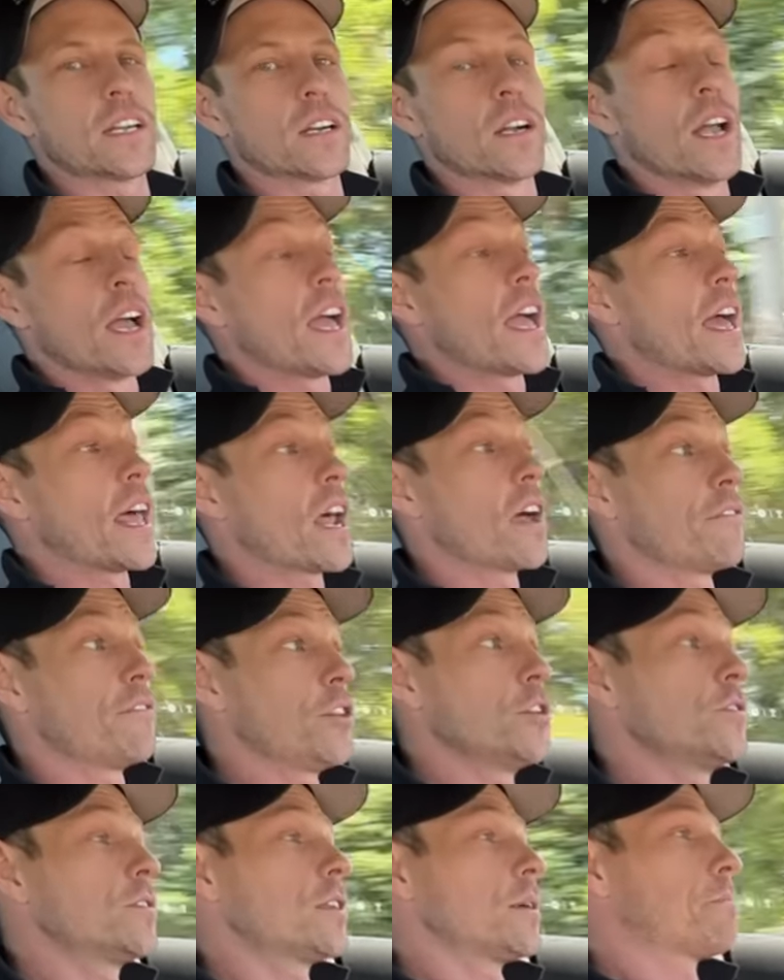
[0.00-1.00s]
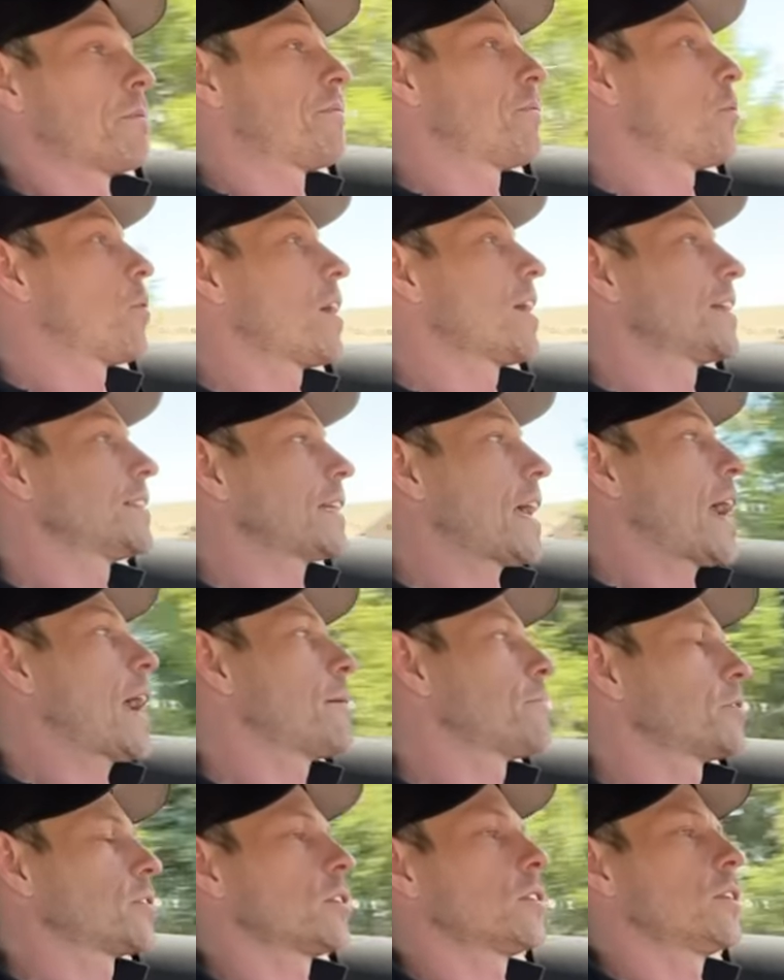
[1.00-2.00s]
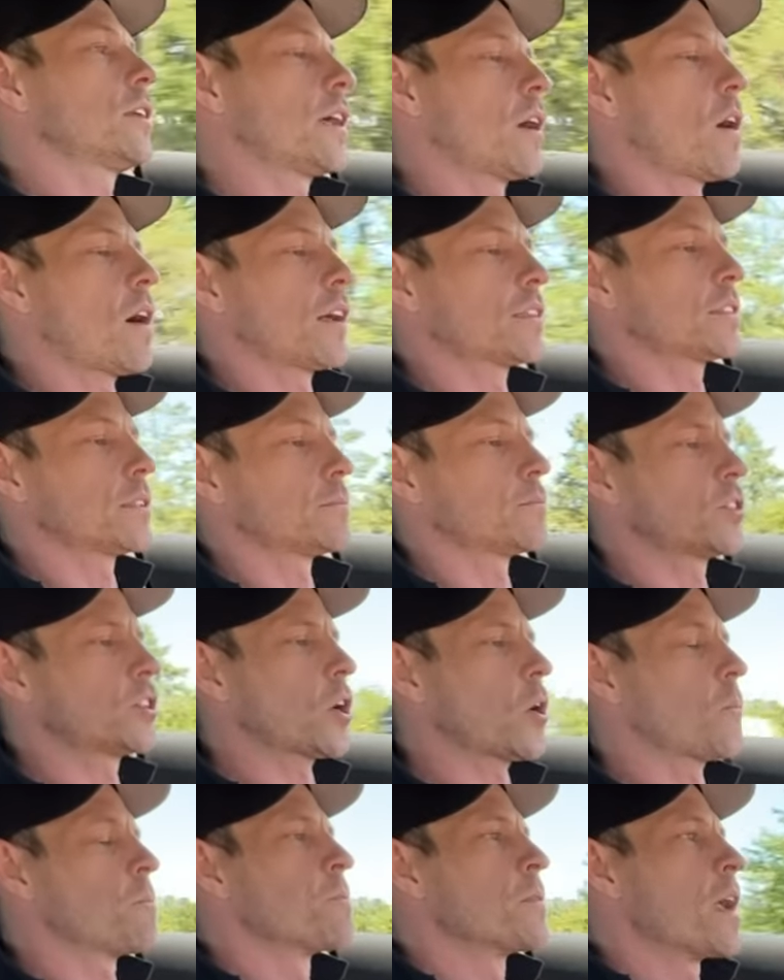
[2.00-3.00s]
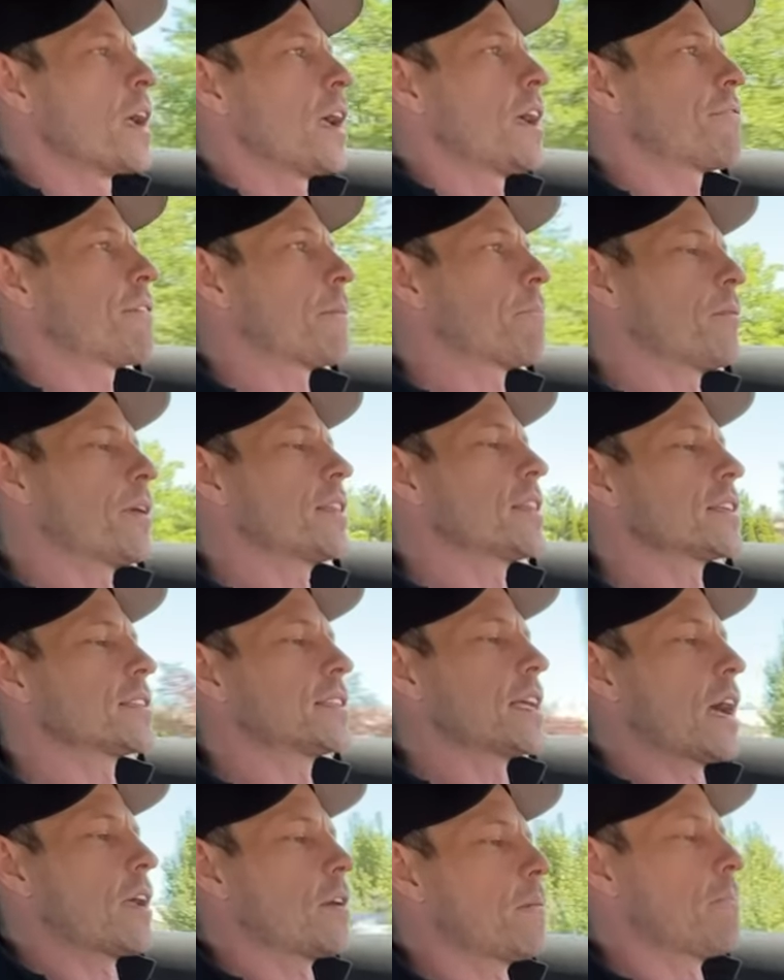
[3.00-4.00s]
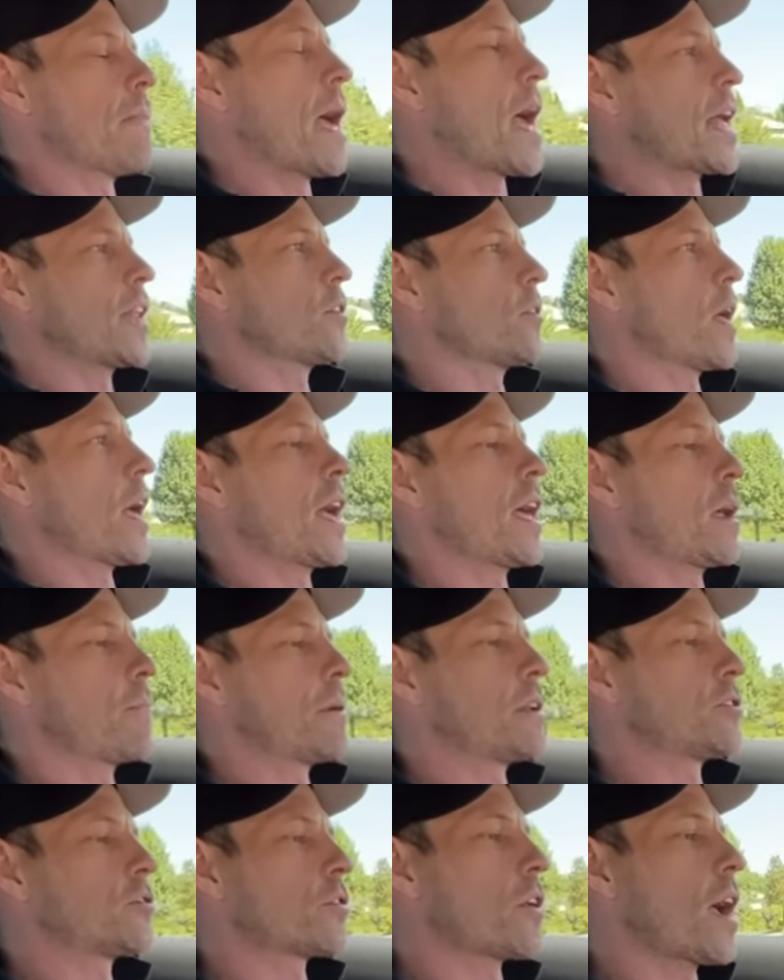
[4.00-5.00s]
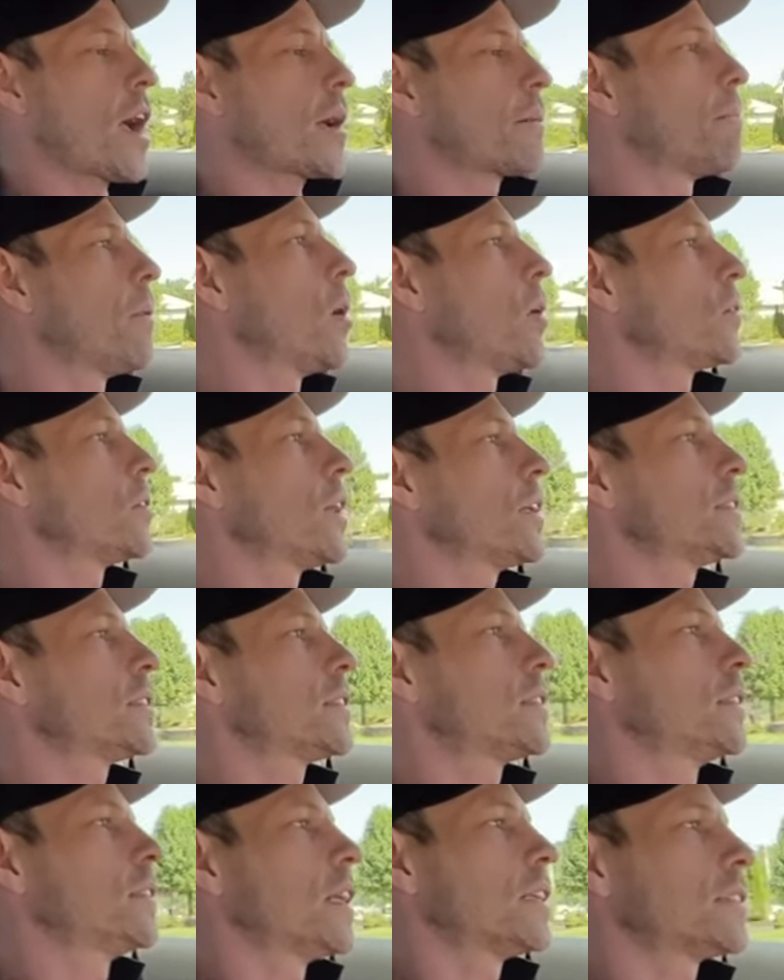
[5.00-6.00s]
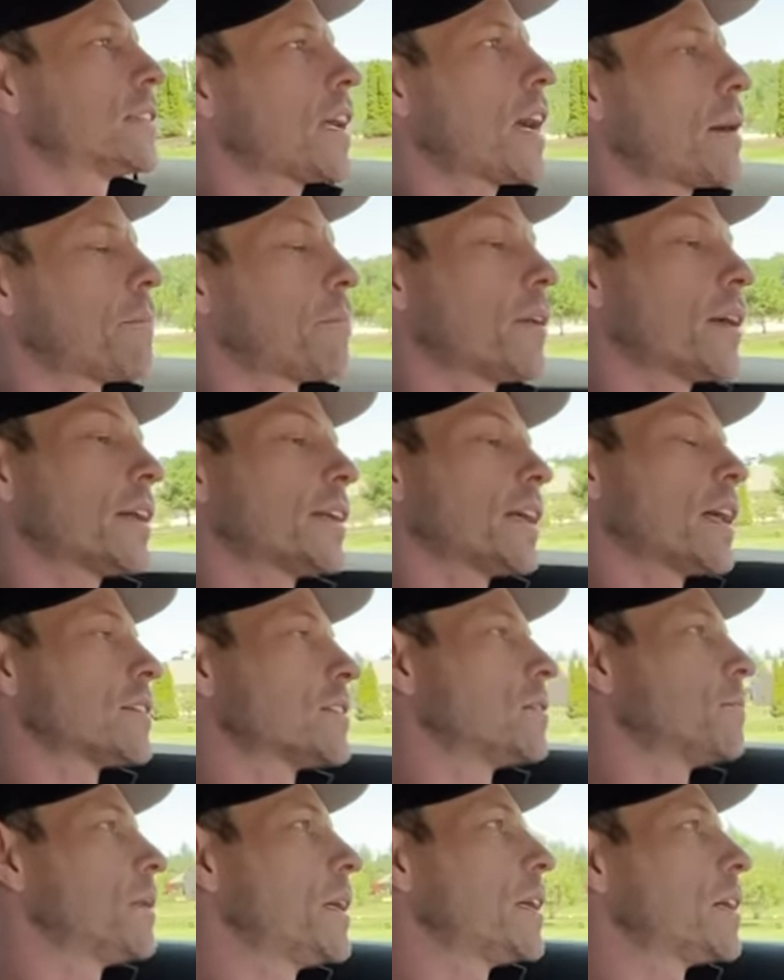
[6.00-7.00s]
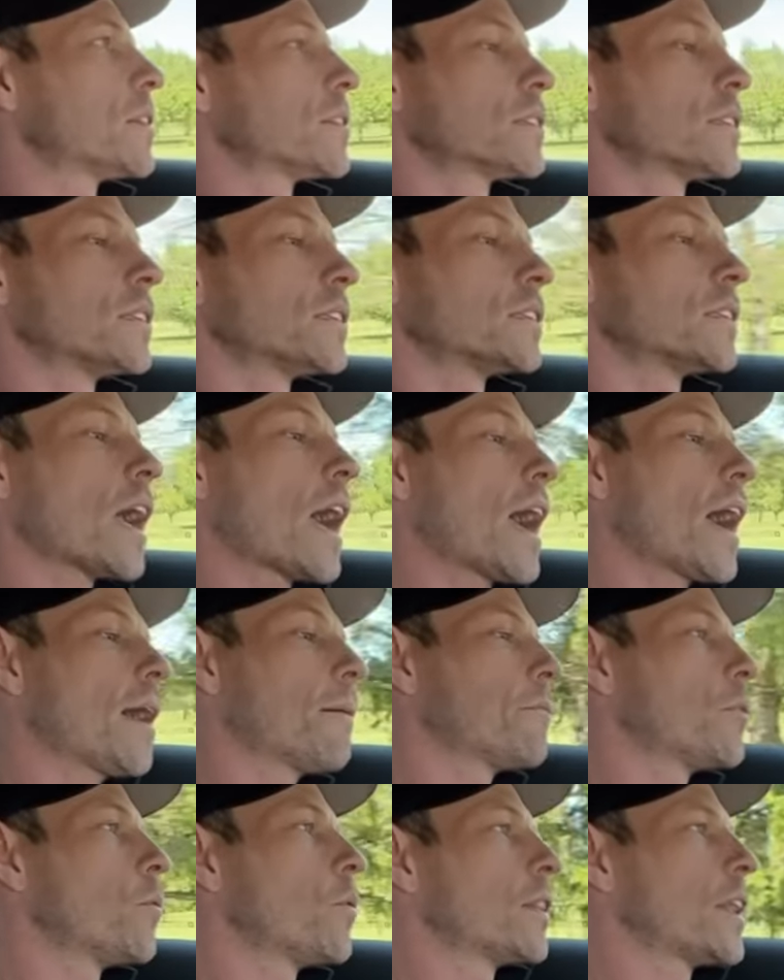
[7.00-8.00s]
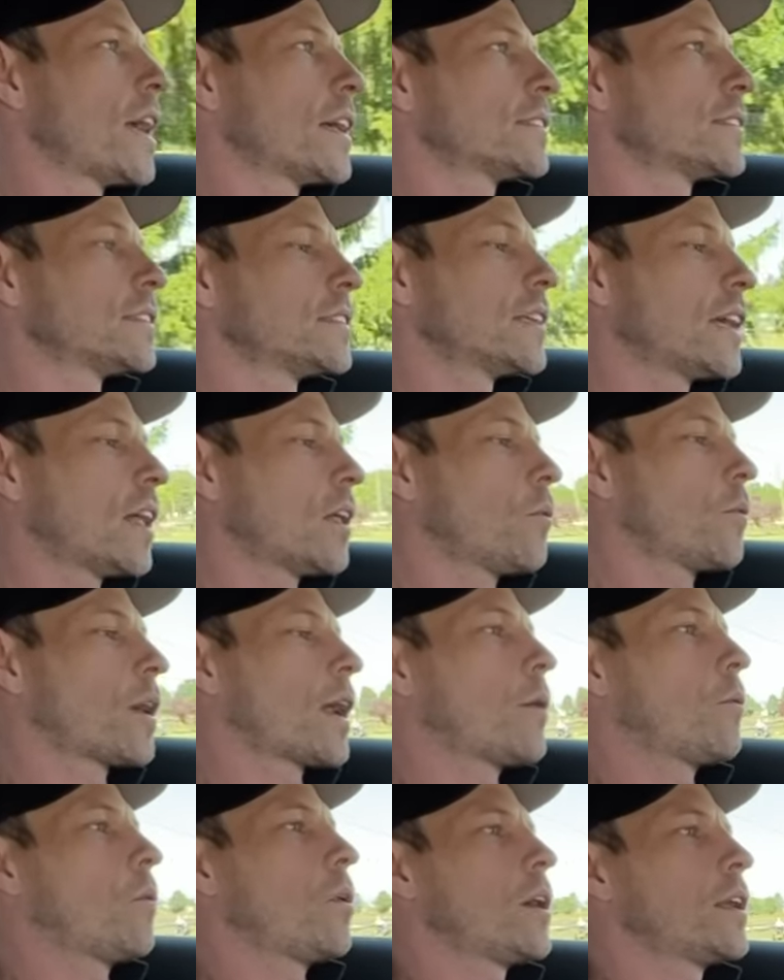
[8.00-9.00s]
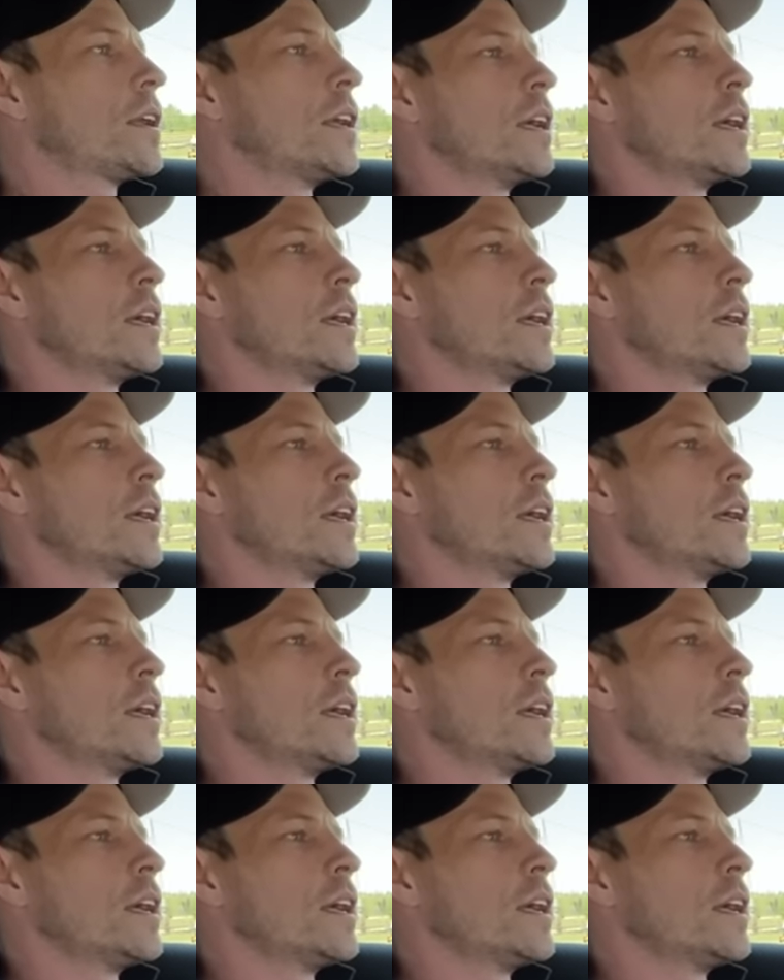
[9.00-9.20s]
And I've used it before, and it's absolutely awesome. So if I bring this down to manual and I'm in track mode, let's let's gotta bring it down some gears, because I'm the one that has to tell what I want.